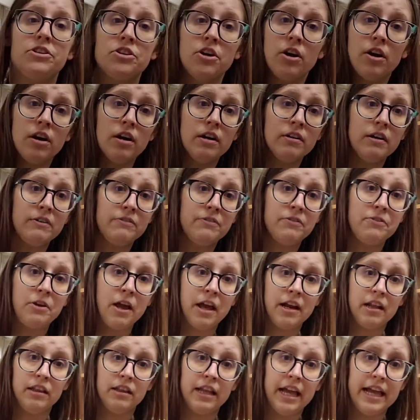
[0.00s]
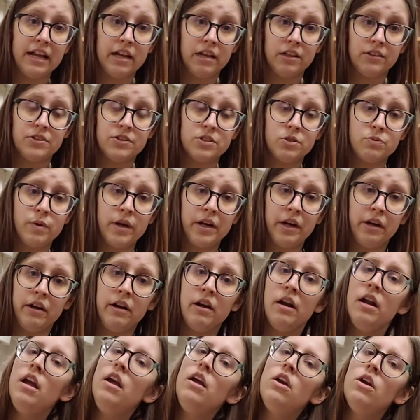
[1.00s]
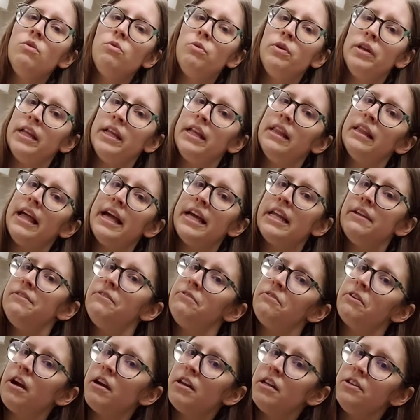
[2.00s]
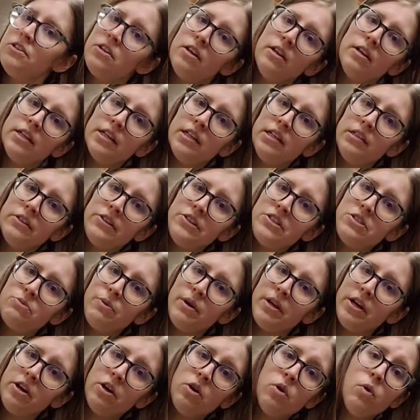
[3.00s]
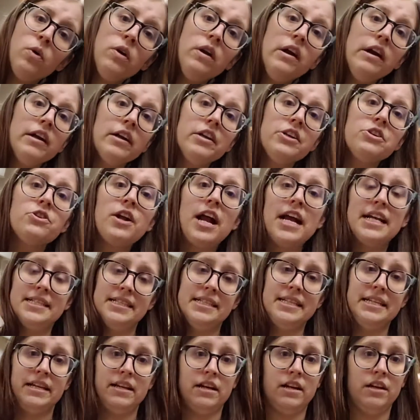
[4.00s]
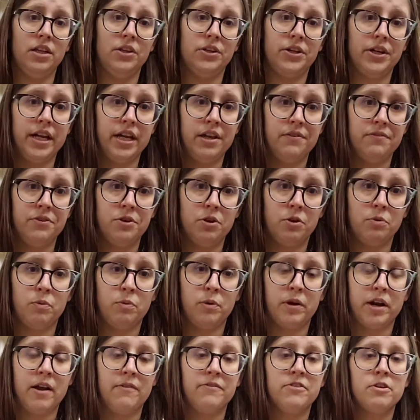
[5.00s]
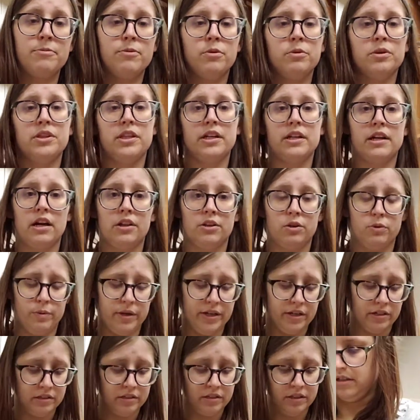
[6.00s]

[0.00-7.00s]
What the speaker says: dark if you've got a light colored sweater, really light if you've got a dark colored sweater, or a contrasting color if you're comfortable with the color wheel.